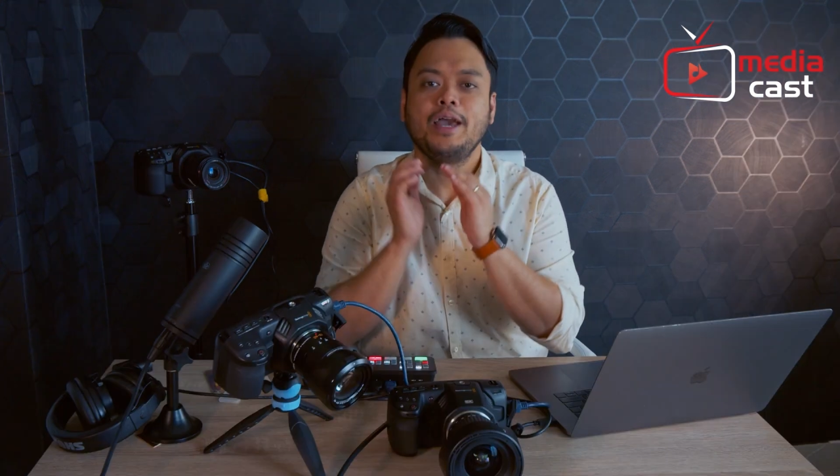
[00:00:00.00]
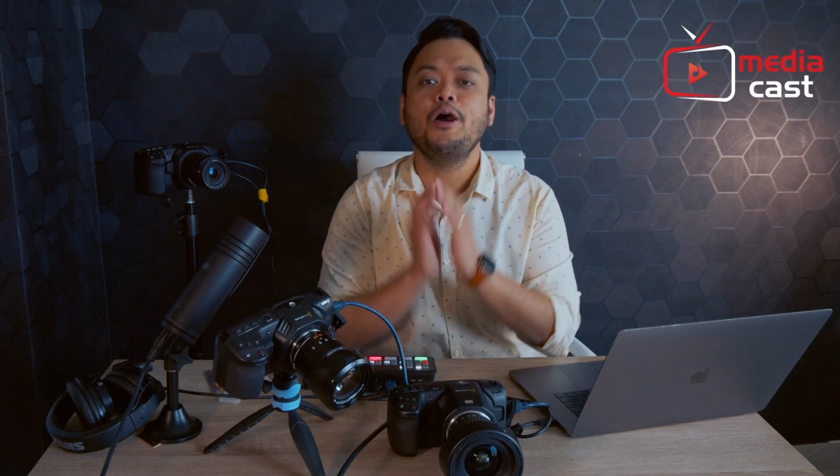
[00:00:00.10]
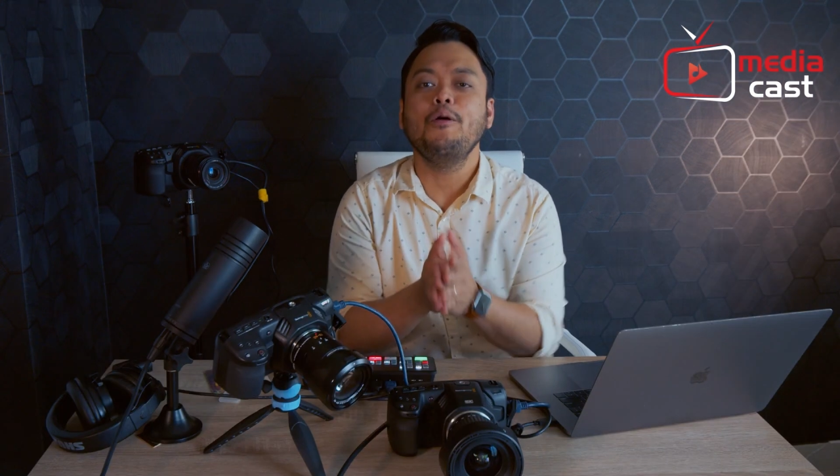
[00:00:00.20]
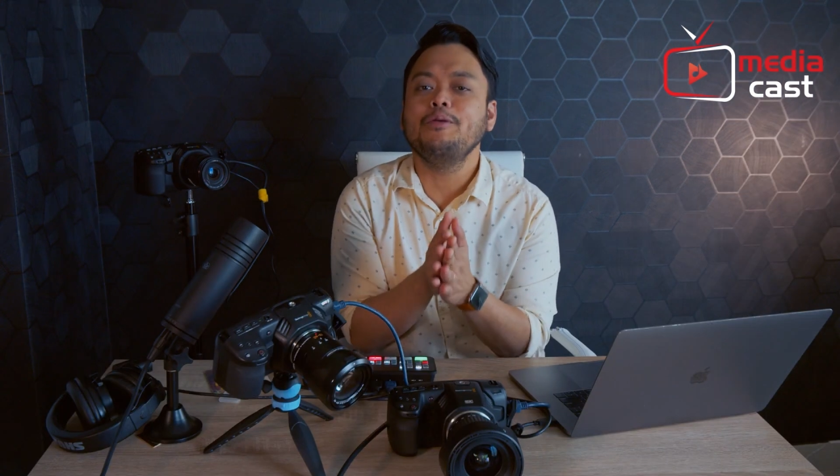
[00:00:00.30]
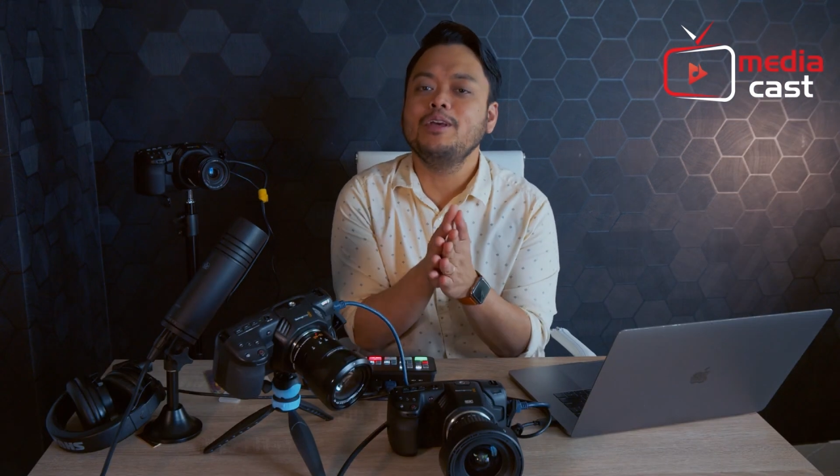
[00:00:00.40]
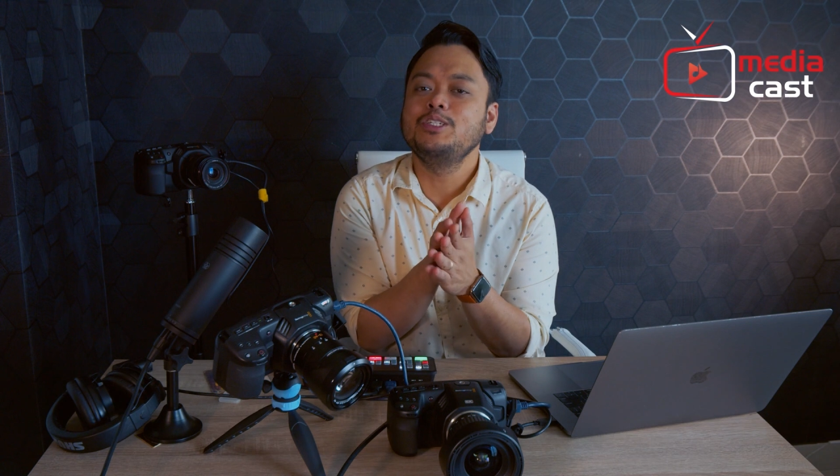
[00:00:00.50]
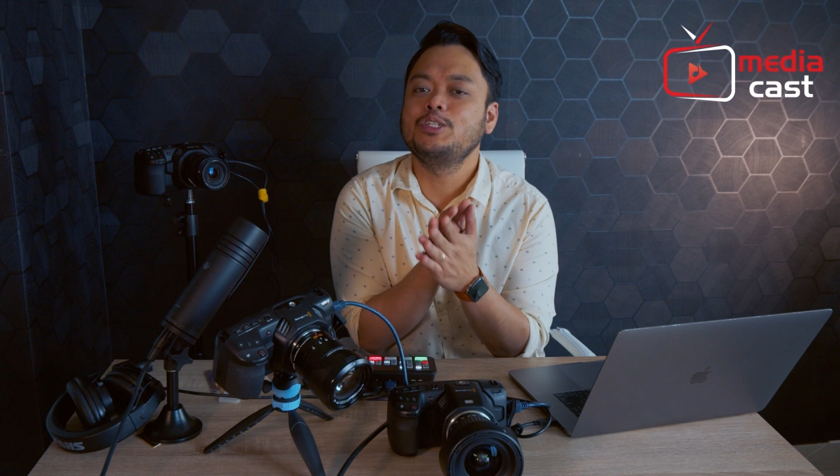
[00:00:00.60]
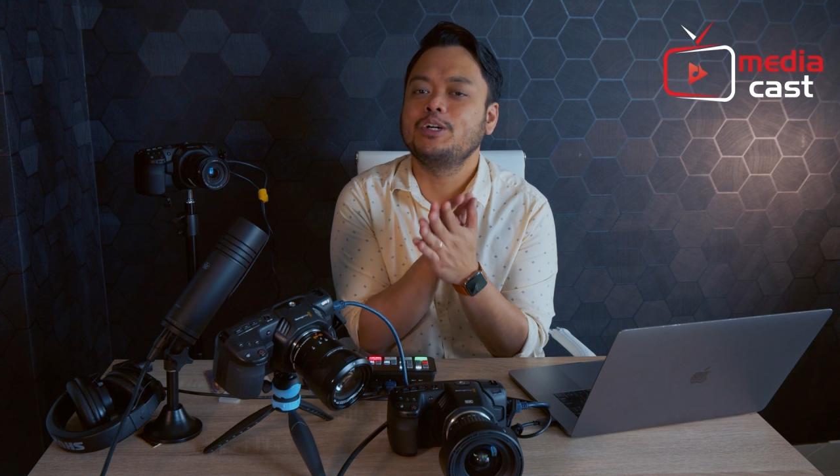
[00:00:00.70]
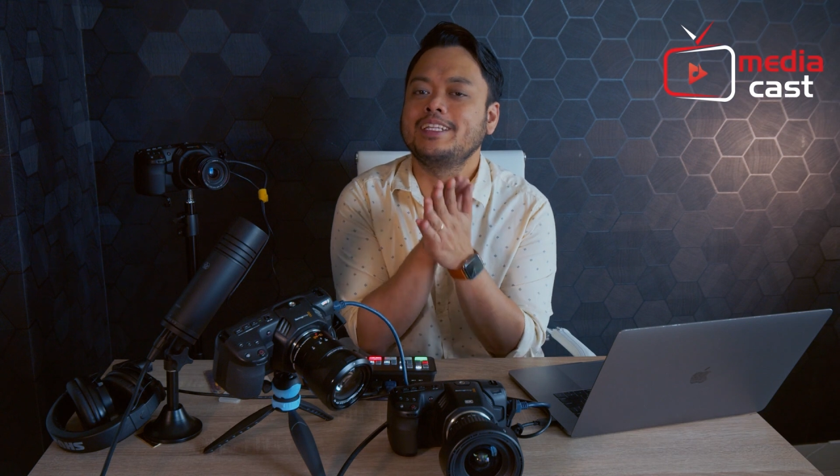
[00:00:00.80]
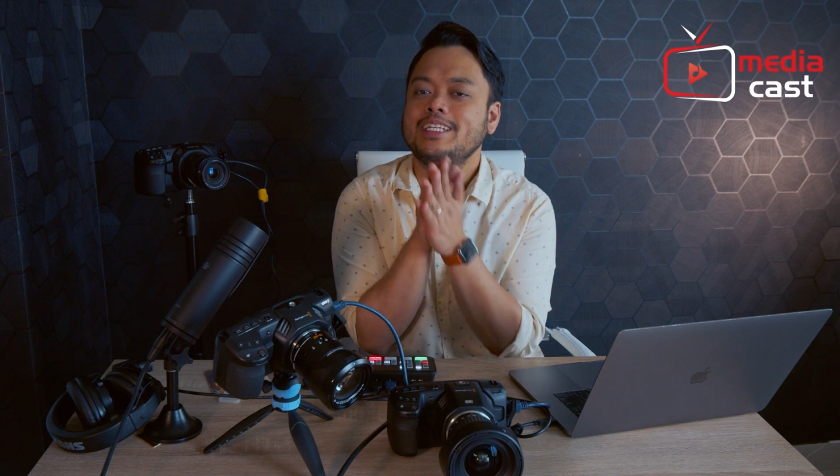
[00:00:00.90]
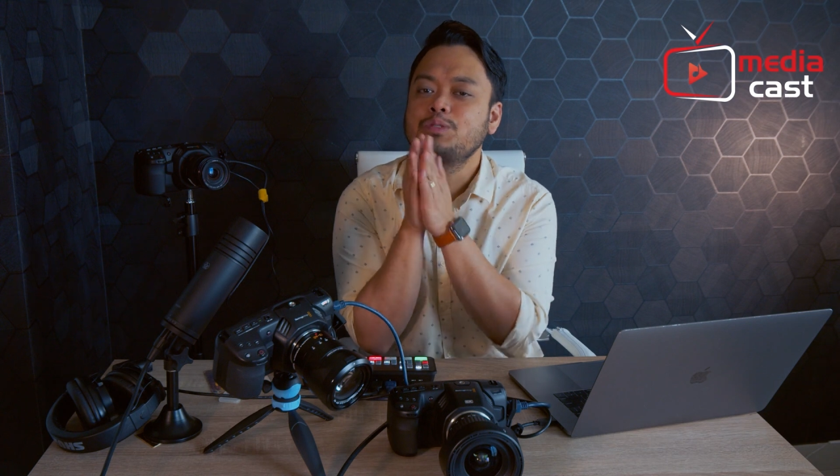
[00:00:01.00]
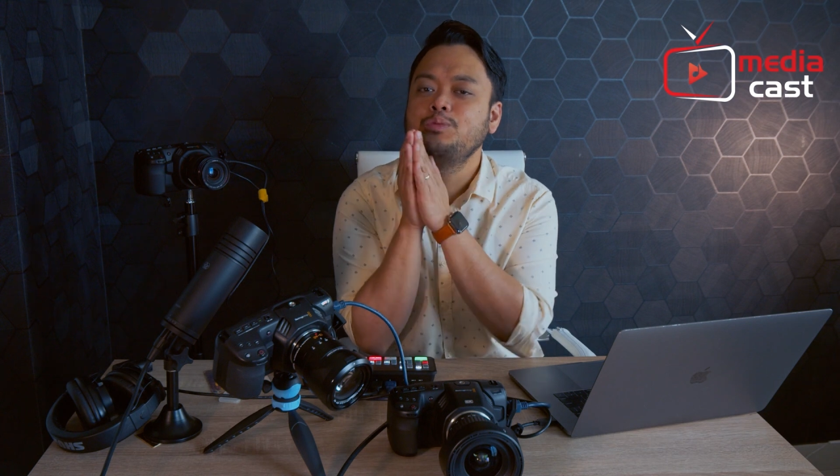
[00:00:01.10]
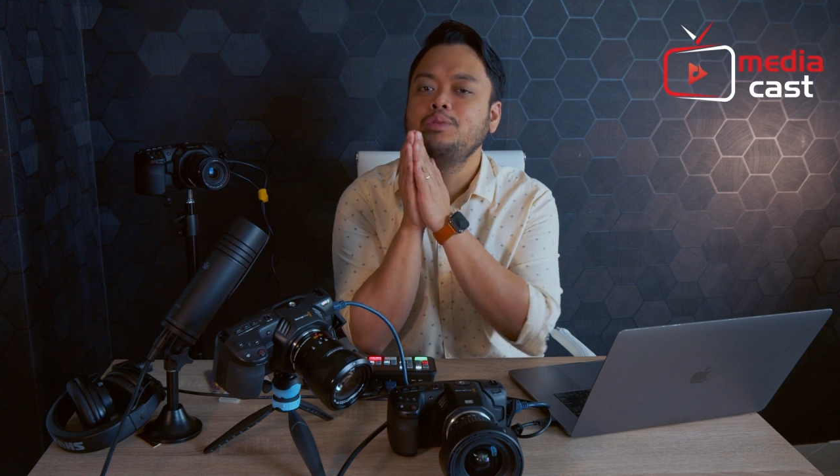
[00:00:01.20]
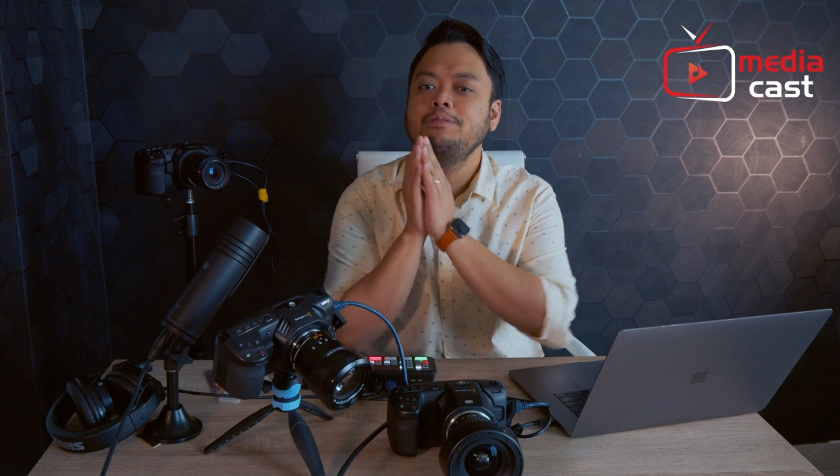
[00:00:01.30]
I hope you enjoyed this.